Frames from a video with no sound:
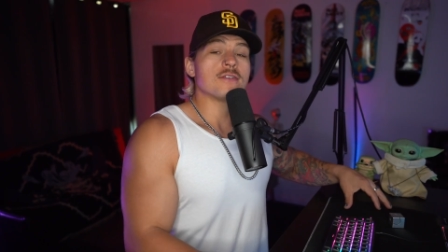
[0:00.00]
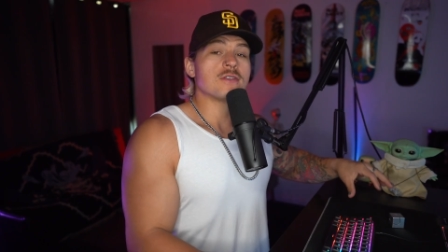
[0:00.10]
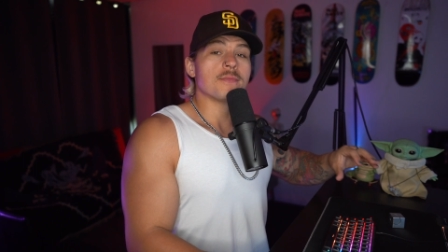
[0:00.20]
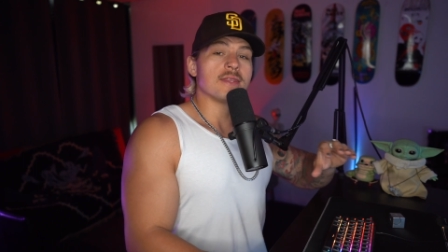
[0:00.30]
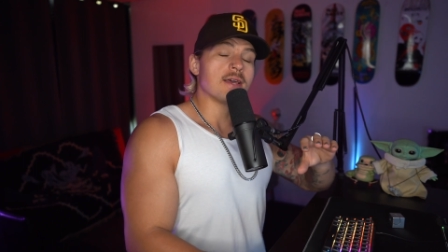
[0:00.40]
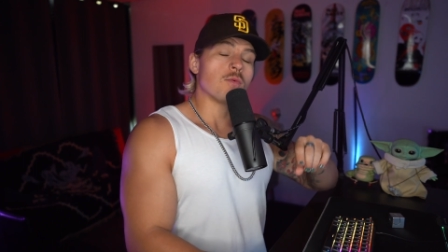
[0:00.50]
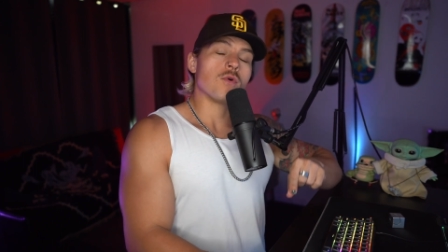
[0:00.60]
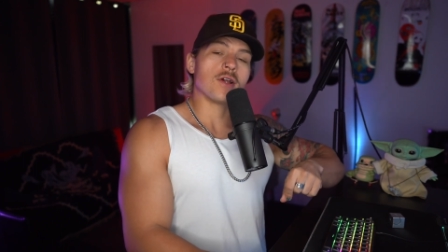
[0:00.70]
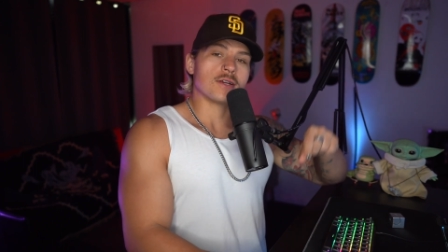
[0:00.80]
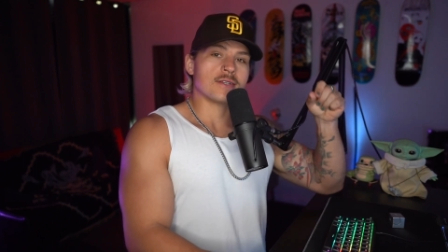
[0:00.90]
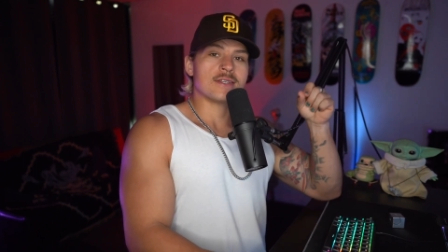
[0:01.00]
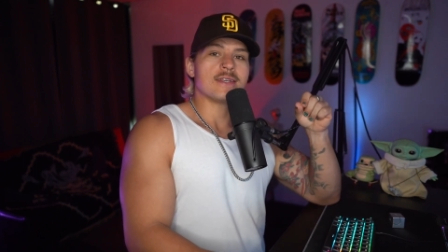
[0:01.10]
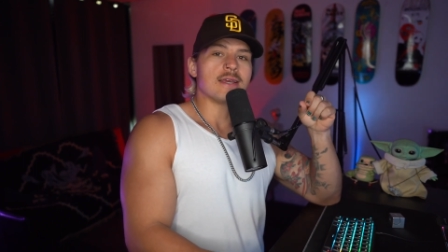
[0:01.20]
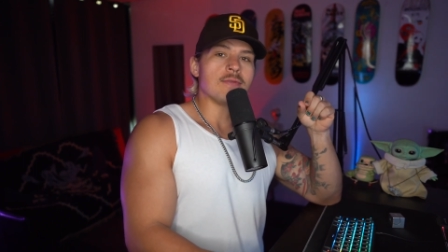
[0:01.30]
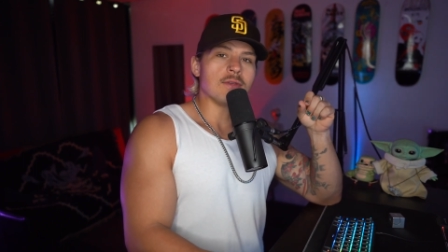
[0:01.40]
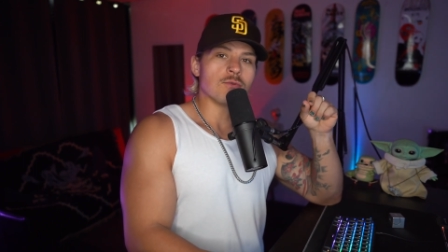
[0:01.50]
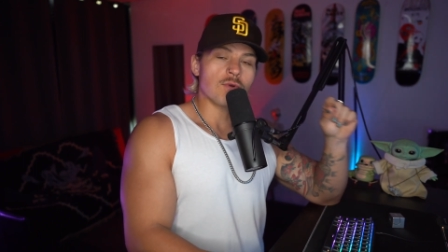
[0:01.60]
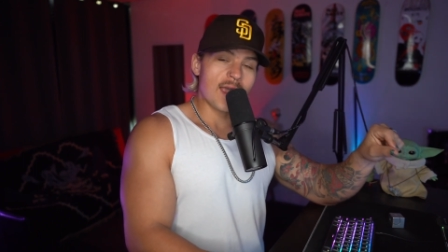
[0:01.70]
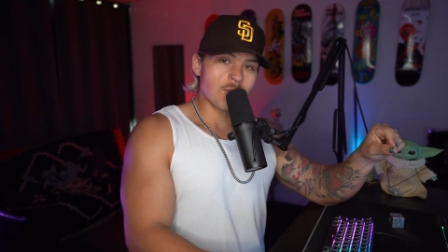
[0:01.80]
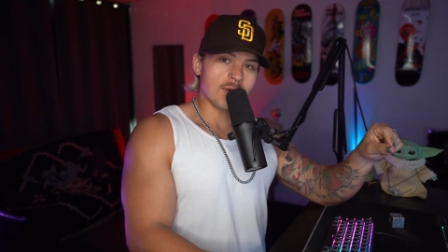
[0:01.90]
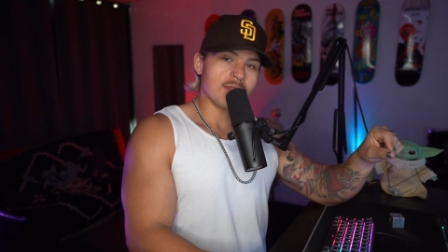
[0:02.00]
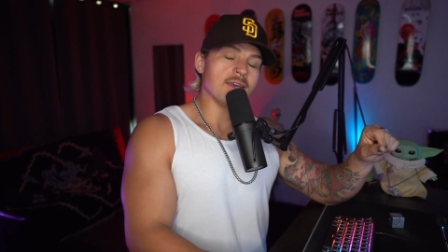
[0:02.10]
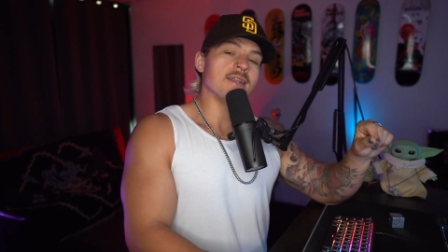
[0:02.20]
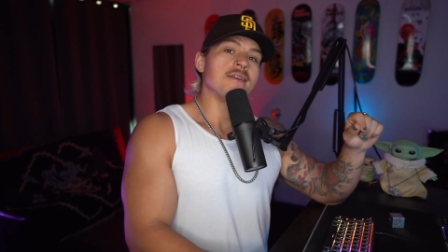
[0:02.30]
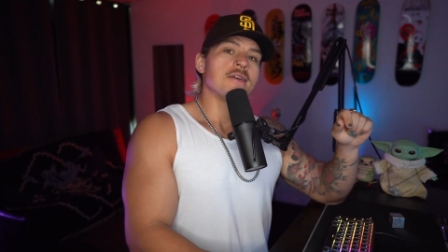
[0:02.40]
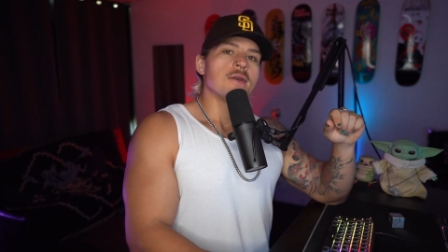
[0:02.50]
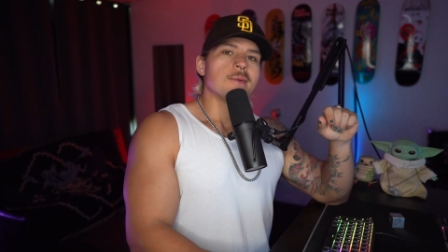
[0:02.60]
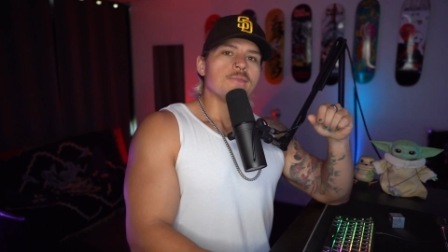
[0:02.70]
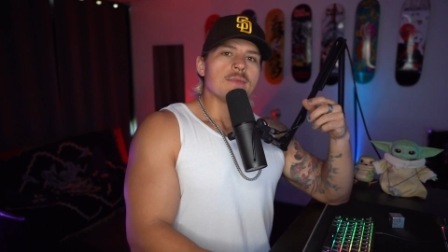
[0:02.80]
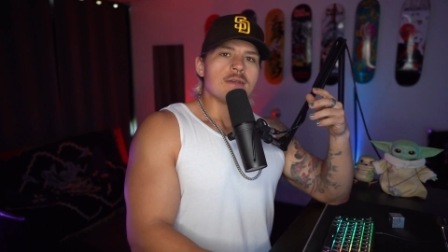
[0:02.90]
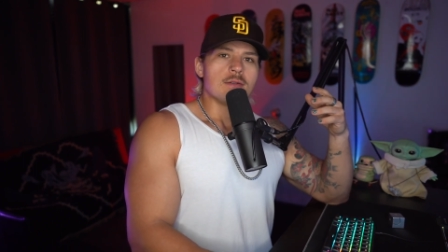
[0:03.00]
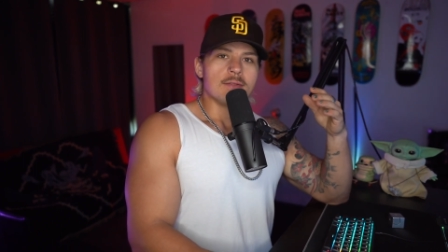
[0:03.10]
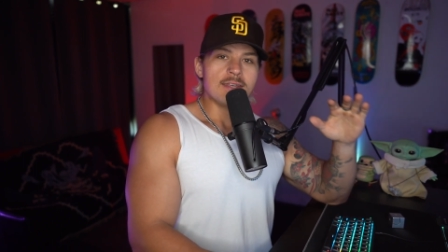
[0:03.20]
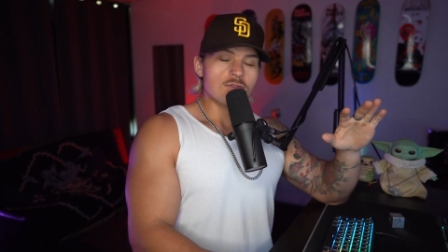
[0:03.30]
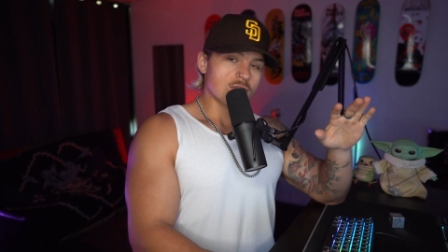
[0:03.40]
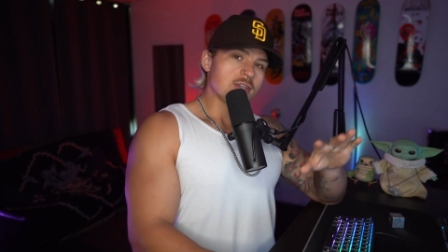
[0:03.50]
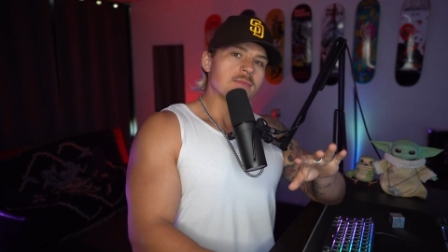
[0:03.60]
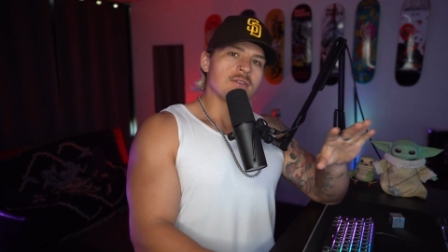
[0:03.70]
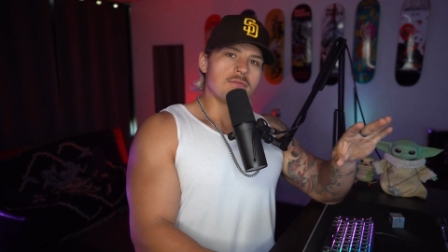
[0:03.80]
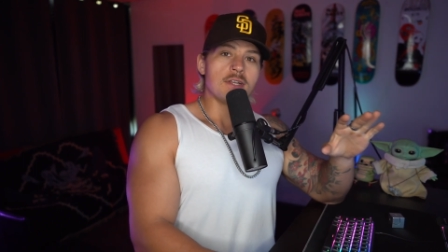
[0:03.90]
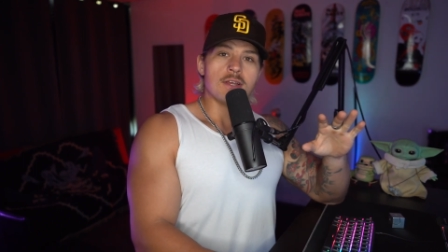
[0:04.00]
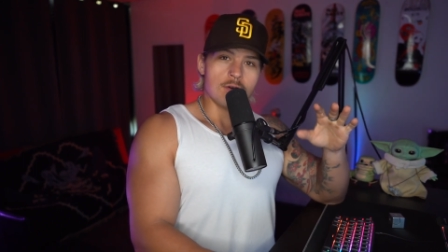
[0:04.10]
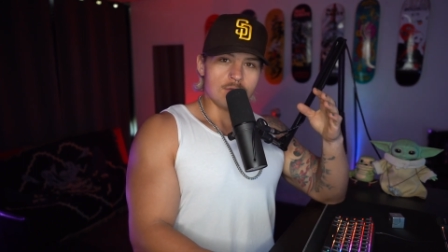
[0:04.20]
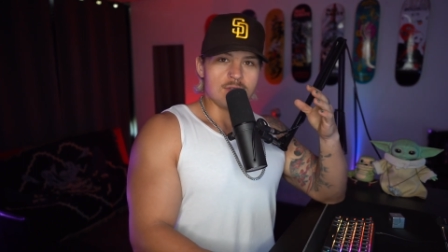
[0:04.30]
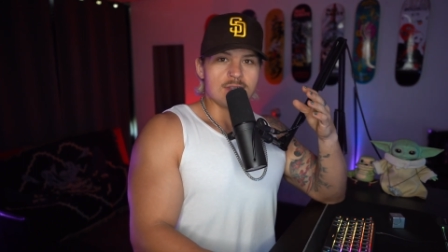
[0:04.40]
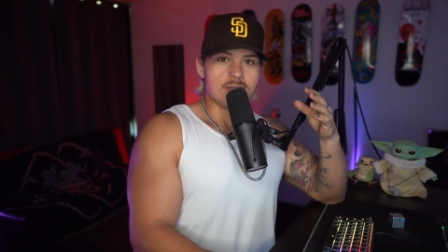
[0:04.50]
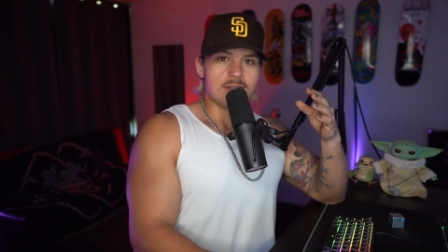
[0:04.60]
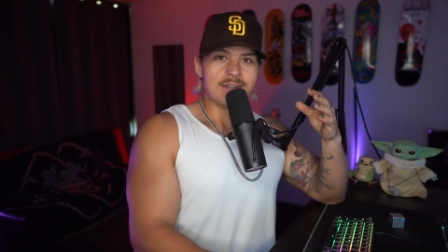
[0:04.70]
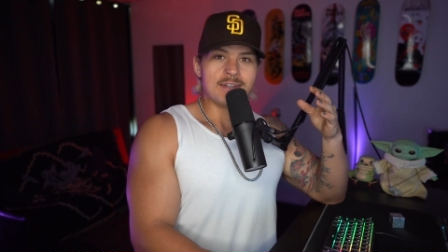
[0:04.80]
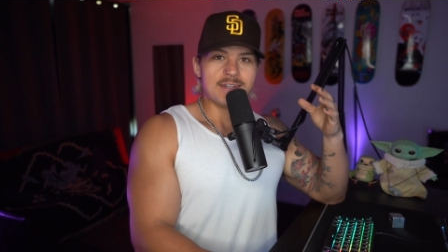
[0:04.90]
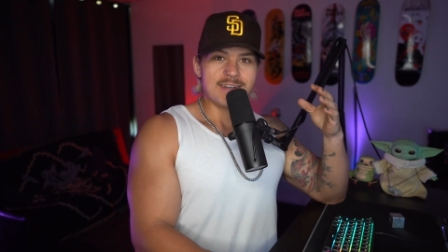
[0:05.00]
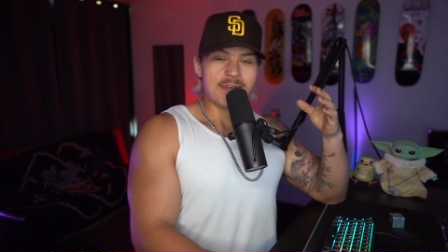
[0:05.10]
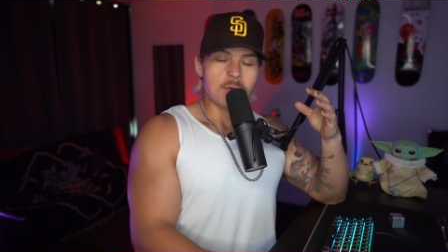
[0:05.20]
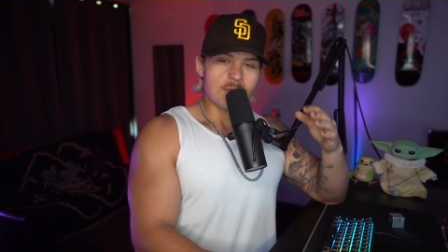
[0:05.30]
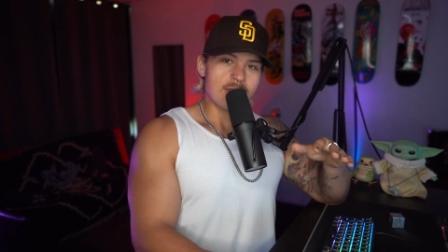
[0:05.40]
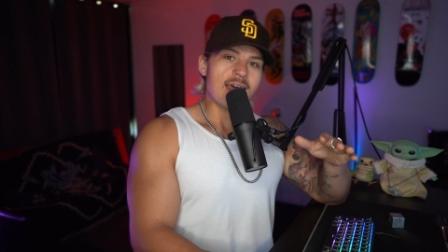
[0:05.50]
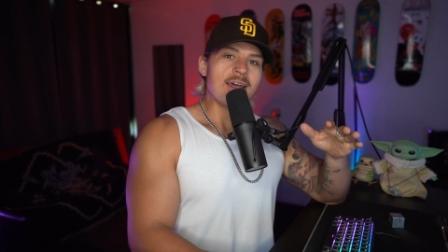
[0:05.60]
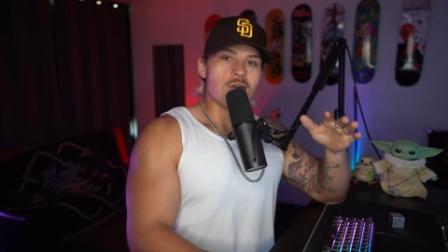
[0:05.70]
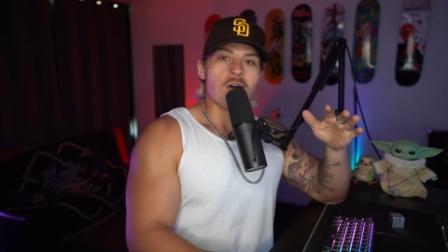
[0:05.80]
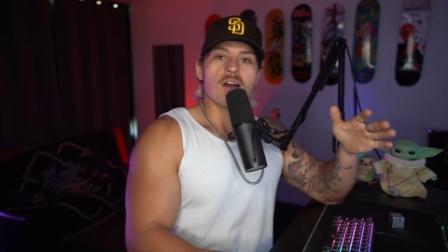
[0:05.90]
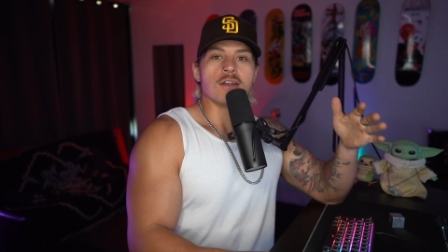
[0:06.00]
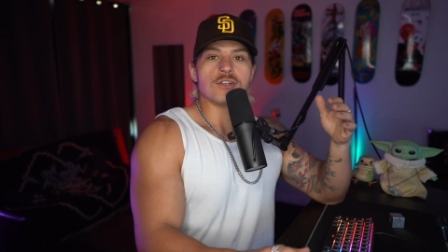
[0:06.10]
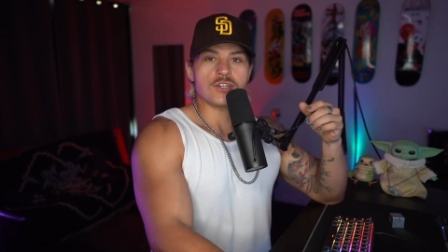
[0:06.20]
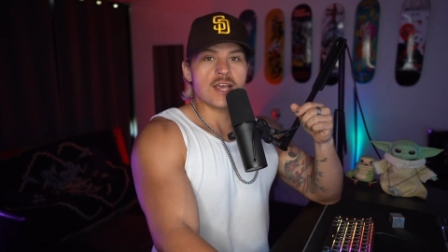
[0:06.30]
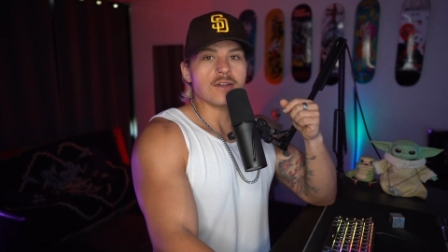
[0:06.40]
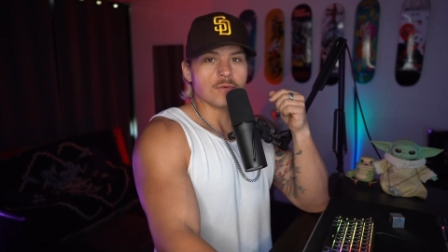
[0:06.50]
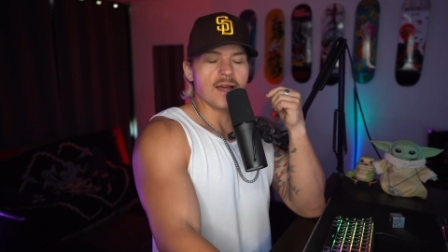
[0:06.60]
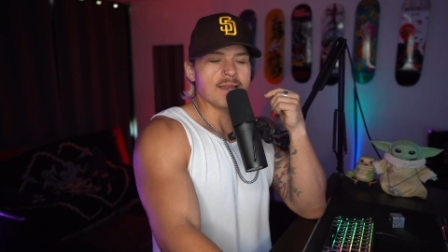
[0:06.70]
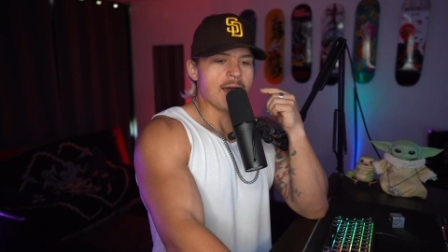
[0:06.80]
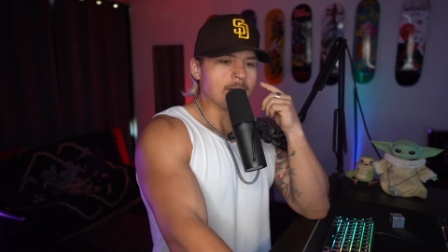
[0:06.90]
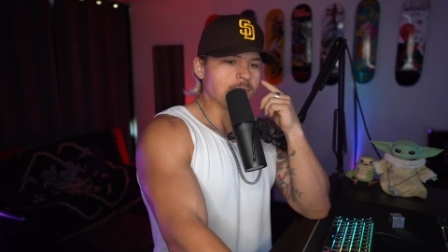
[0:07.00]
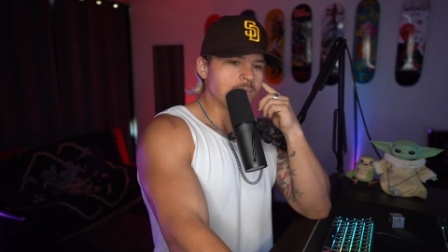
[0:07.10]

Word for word: something that works and then ran with it, these are some of the videos that are on her channel right now.